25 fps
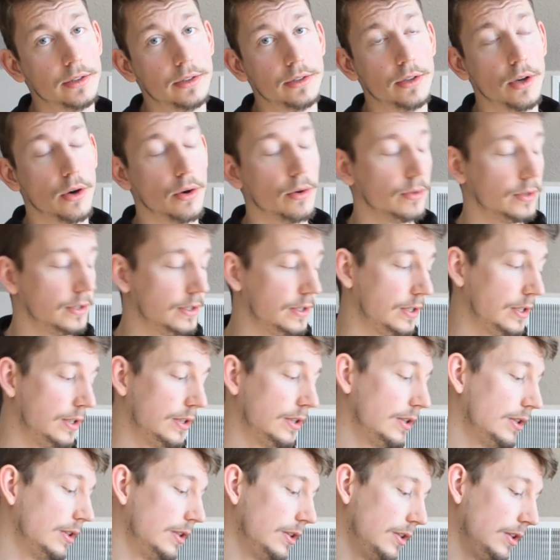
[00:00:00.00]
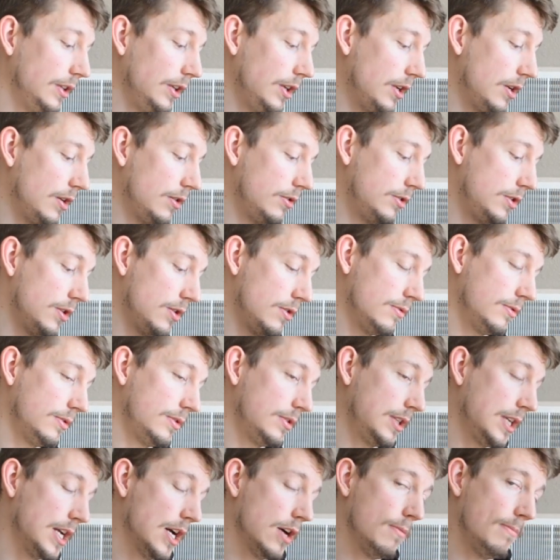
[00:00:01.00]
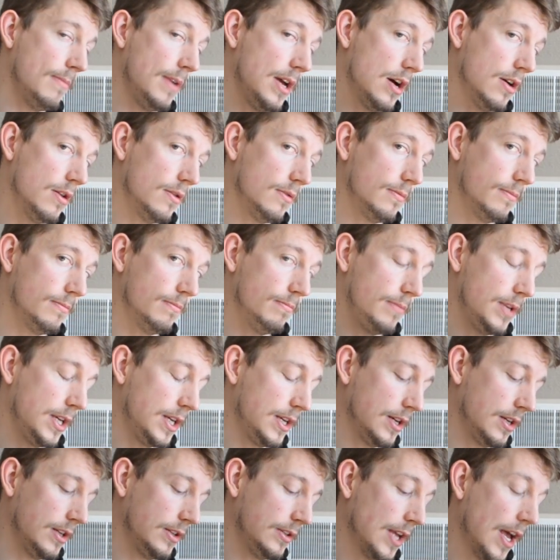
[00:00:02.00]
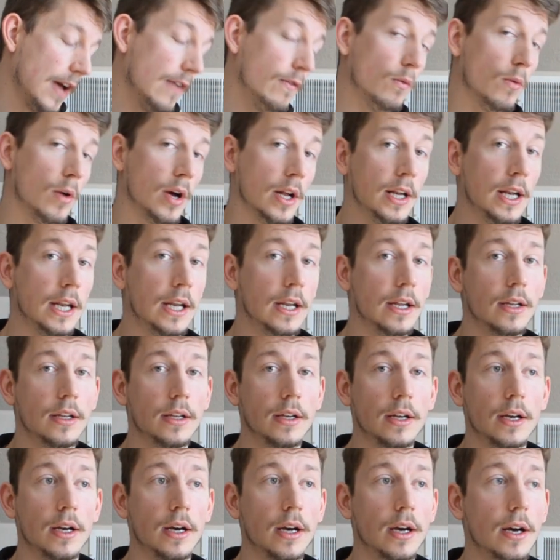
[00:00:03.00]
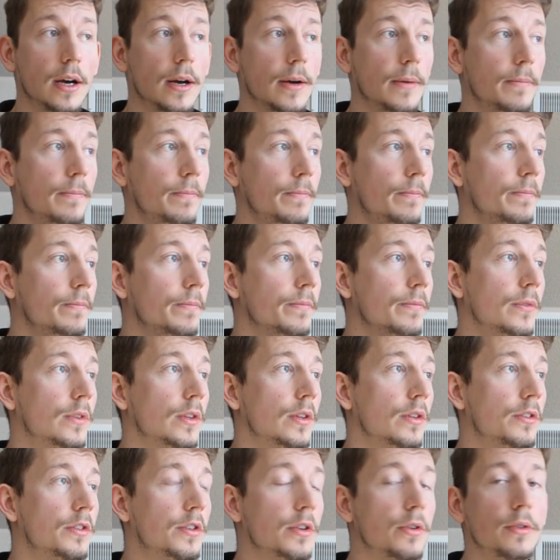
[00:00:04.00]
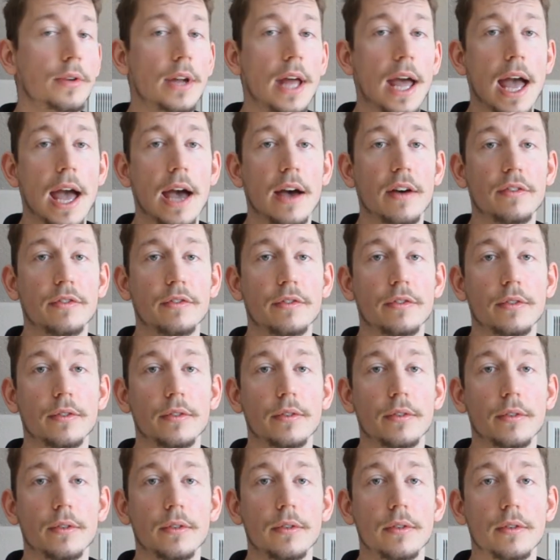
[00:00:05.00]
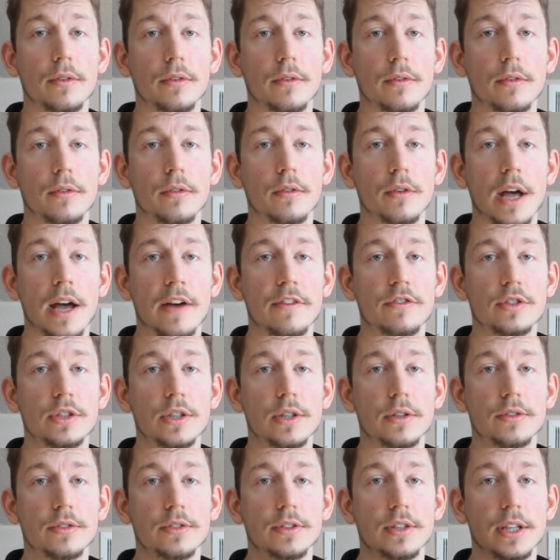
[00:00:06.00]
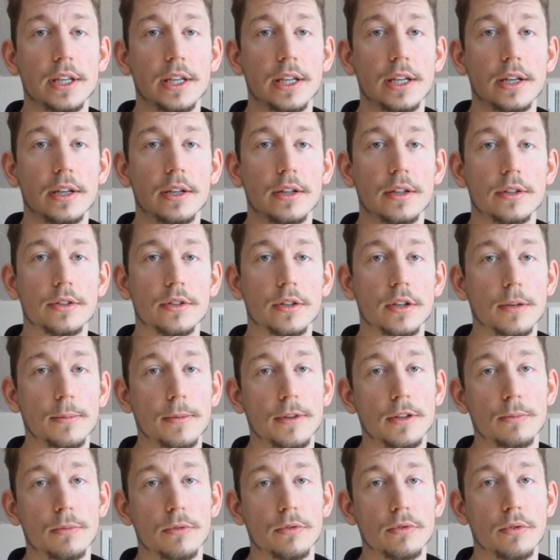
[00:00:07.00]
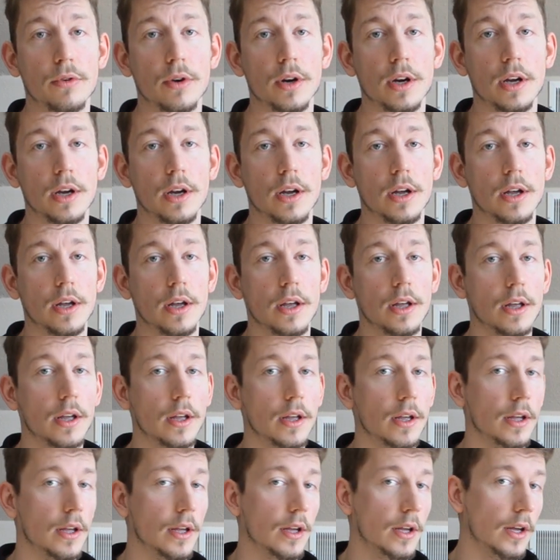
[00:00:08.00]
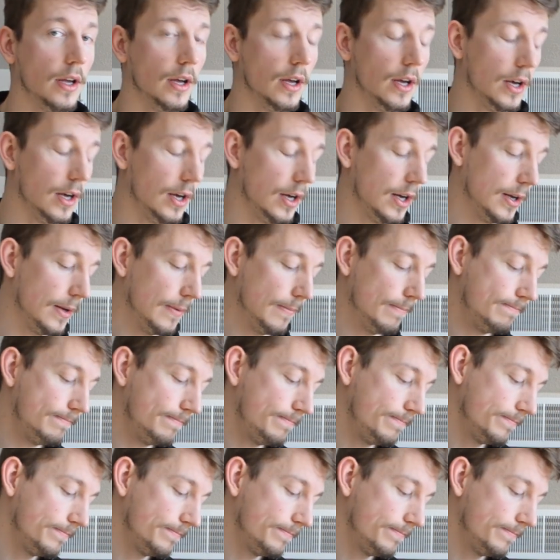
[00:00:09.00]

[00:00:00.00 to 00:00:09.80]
don't count me out because I've won 2.5 FGOC tournaments before. So